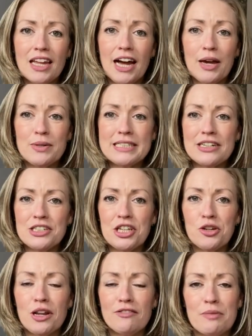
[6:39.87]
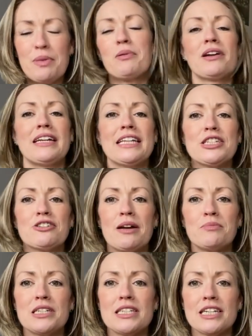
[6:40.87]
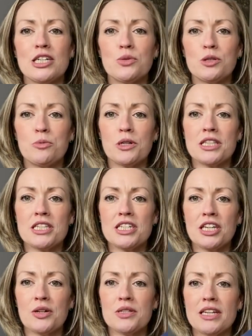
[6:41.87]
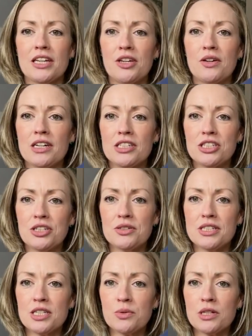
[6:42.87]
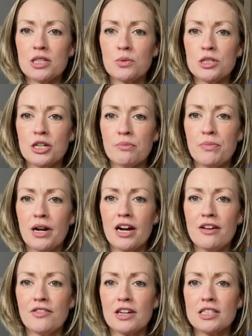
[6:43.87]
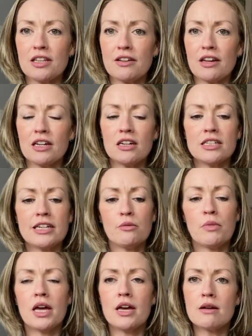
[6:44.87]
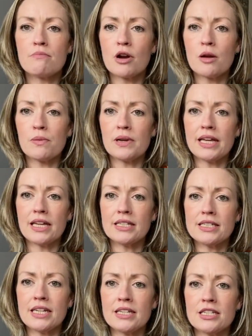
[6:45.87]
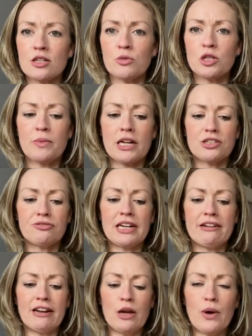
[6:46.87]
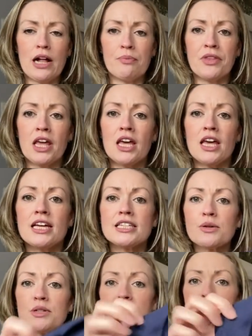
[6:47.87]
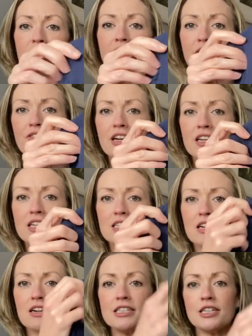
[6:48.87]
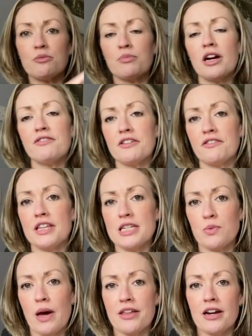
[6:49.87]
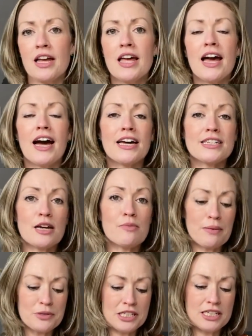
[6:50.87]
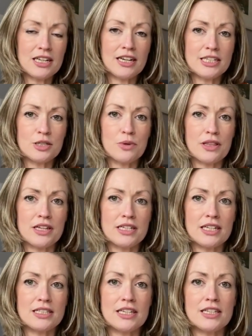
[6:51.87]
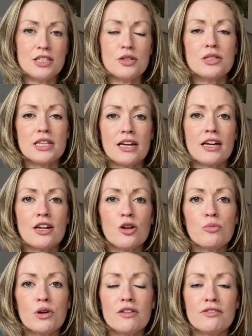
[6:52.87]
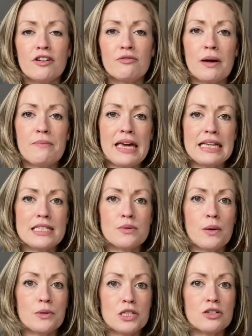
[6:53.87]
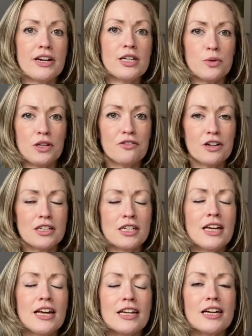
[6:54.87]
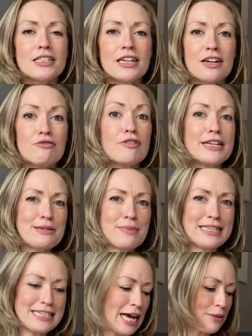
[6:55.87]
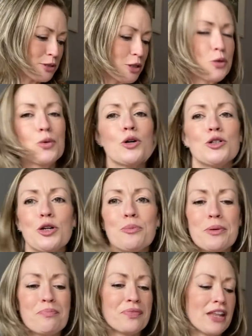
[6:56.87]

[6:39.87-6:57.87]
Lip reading: I went out to you lovely people on Instagram to decide which buttons to use, and you guys choose this ones, which are perfect. So they've kind of got a little purpley tint to them, which match really, really well. So it's a very, very nice cardigan, perfect for this weather, and I'm absolutely delighted with it. It suits a number of my makes as well, which is great when you've got a kind of ready-made capsule wardrobe.